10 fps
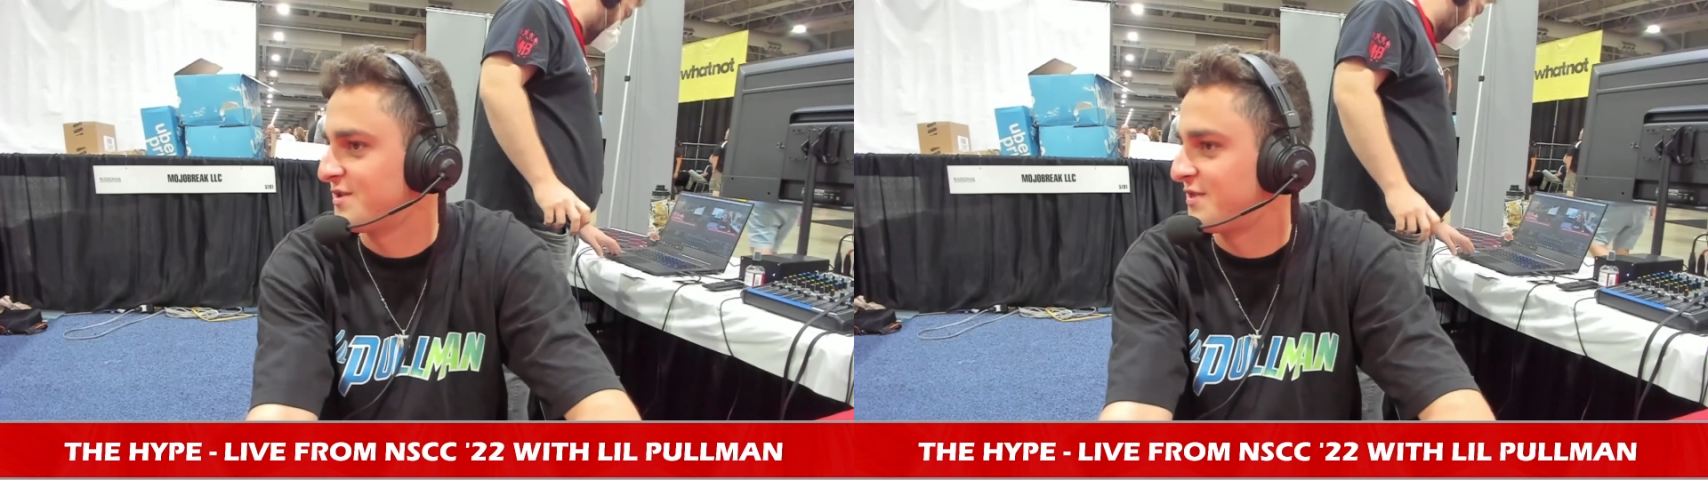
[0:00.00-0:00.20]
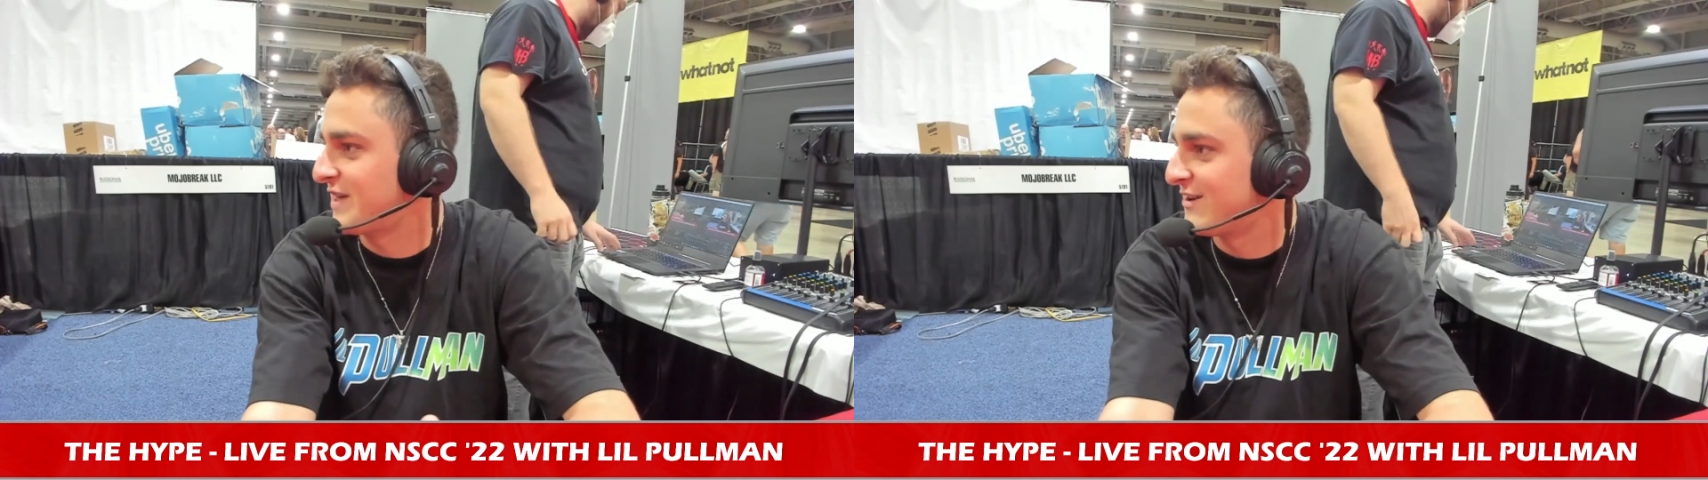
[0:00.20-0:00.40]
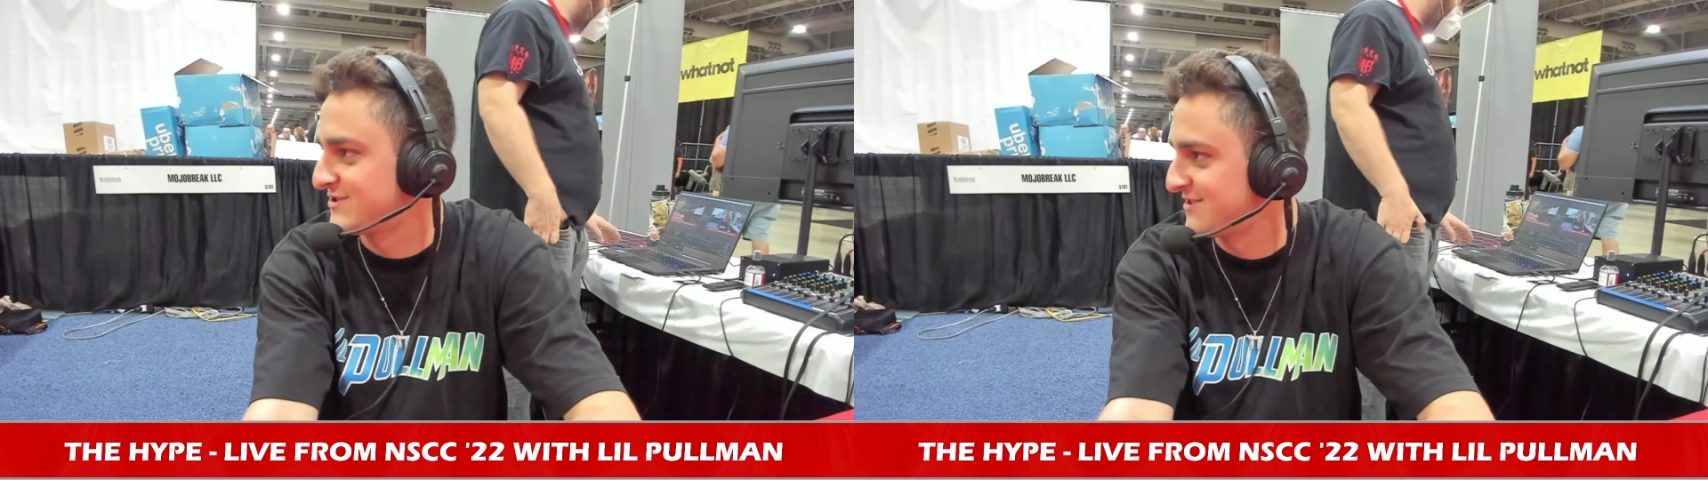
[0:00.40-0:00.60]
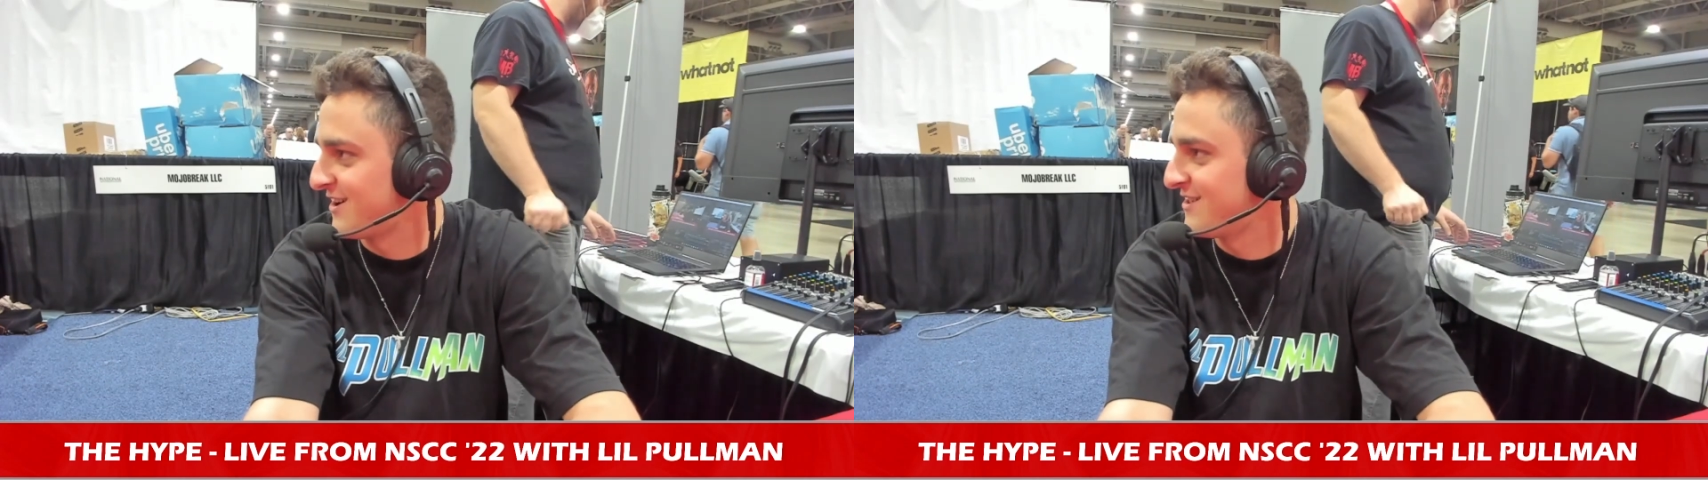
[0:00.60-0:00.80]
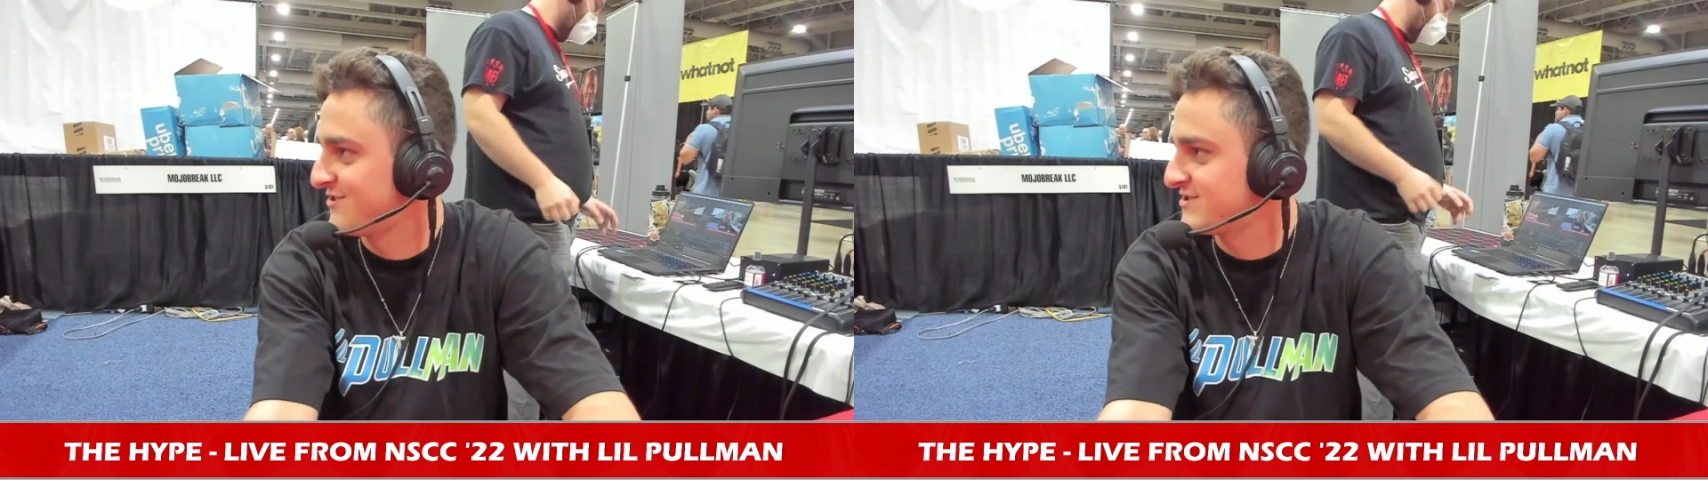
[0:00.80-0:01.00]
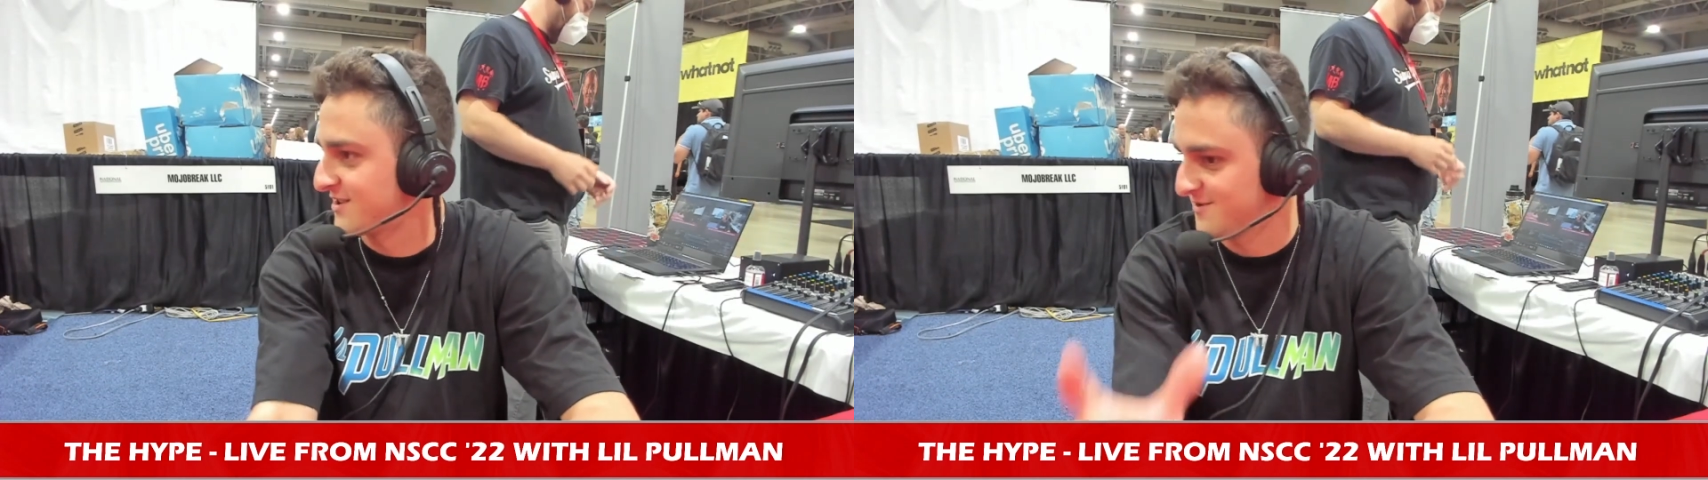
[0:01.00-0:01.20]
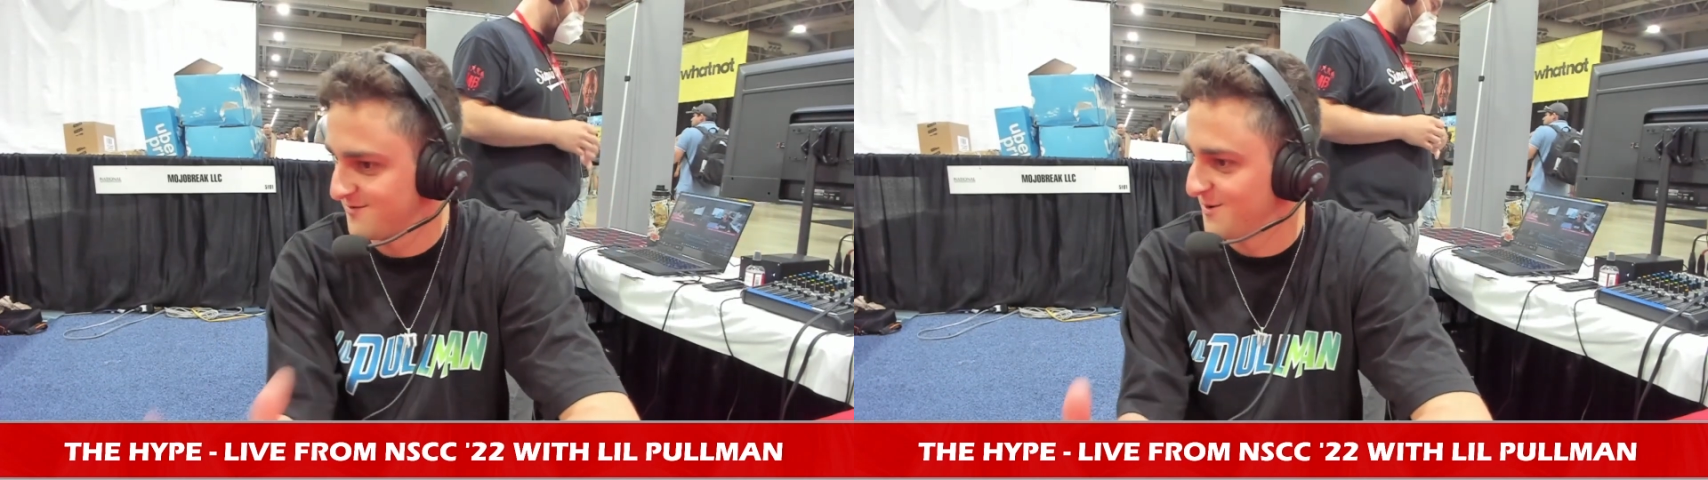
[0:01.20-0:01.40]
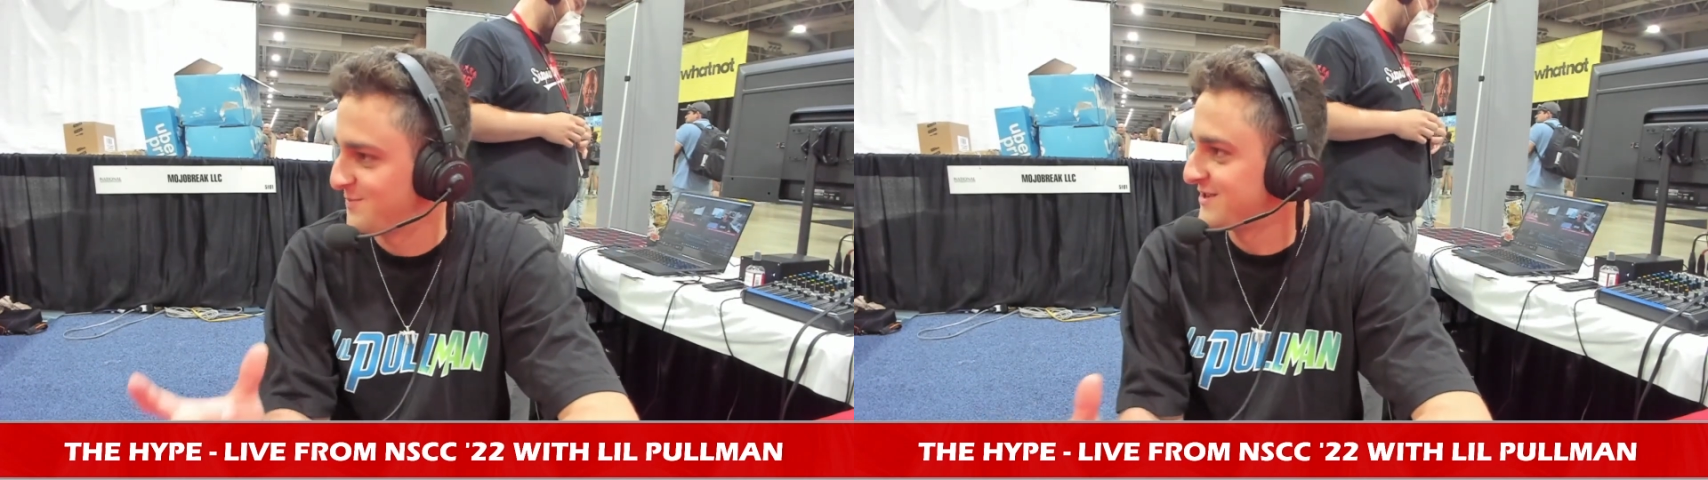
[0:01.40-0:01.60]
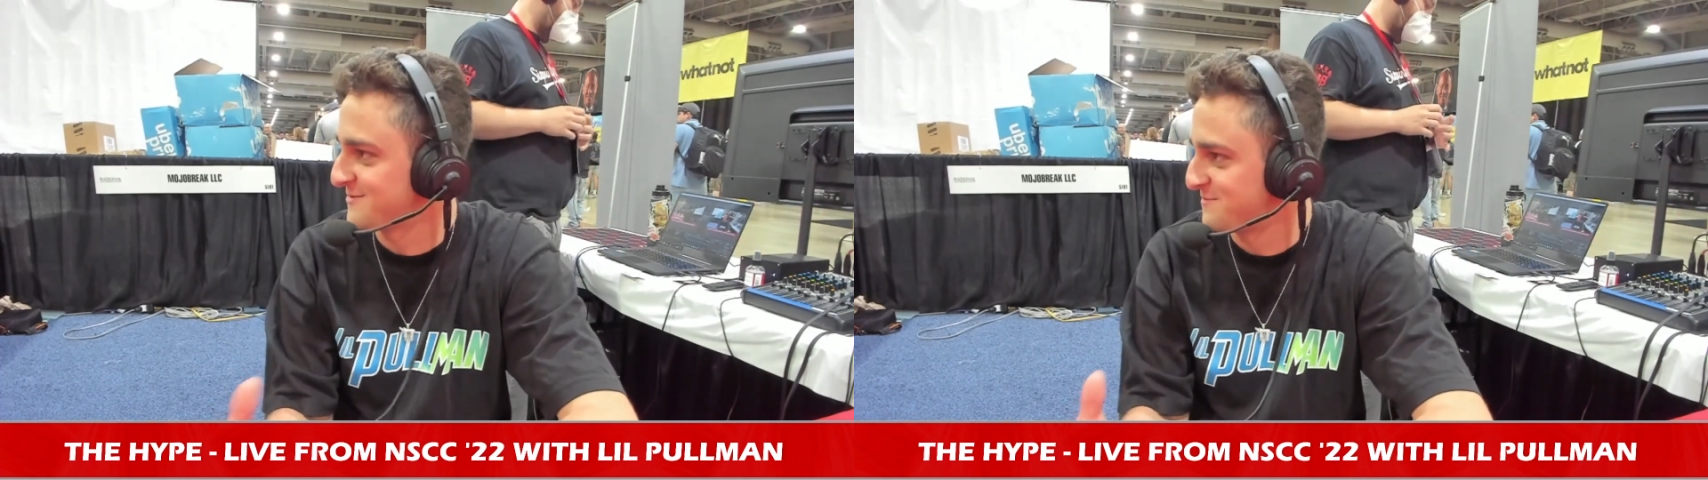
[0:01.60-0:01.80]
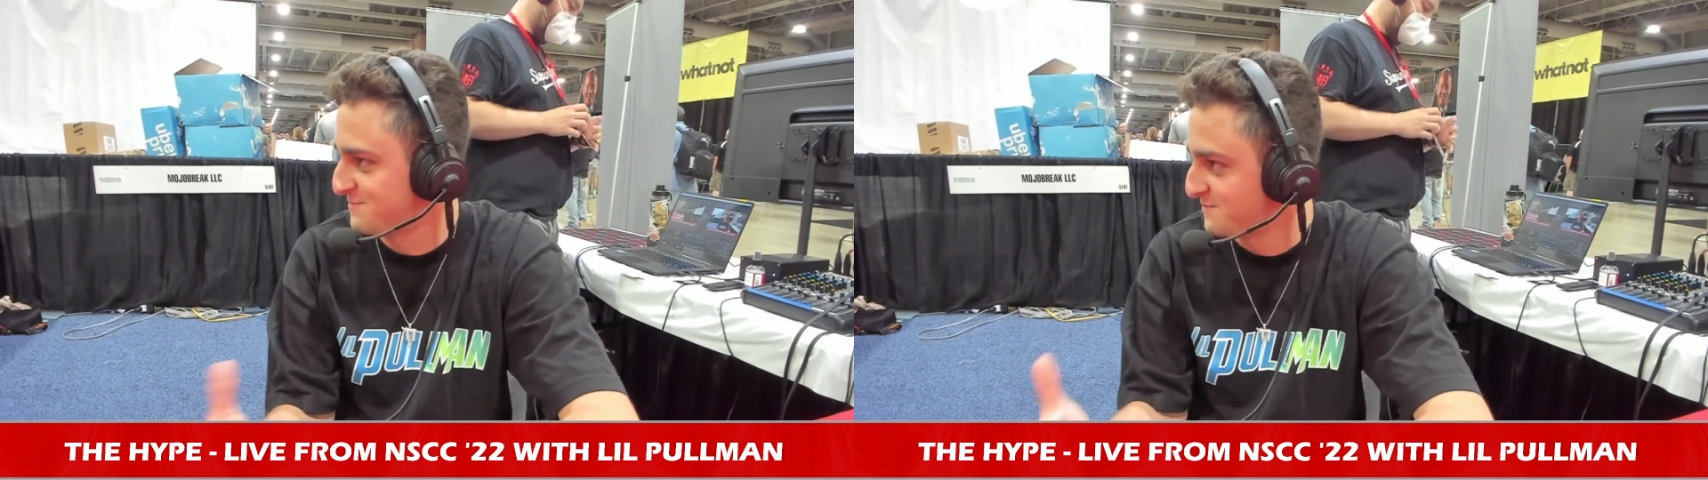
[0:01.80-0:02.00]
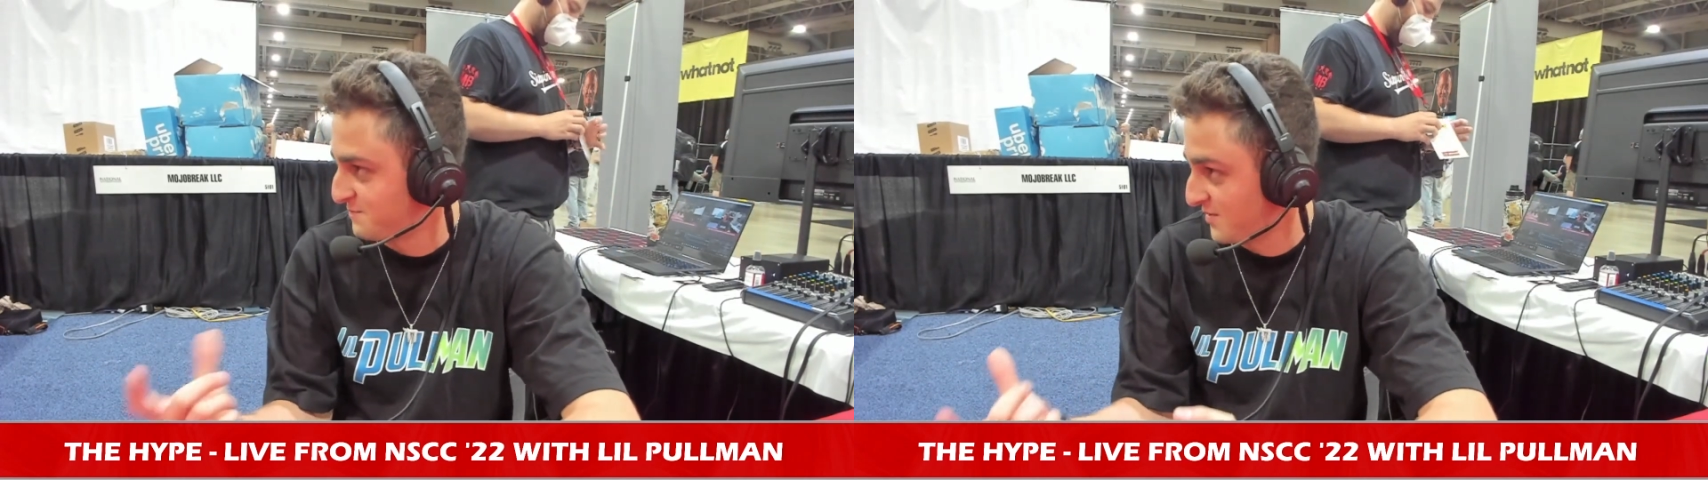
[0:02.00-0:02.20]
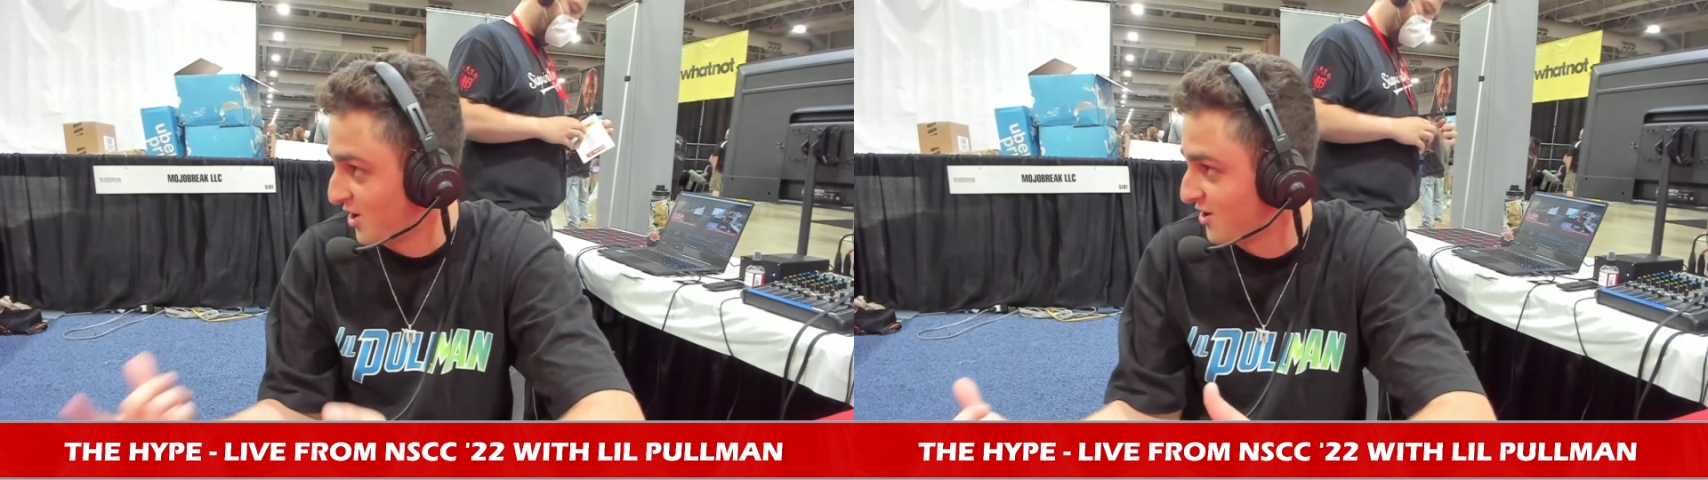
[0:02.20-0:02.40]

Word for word: a thousand dollars, like a piece of yeah.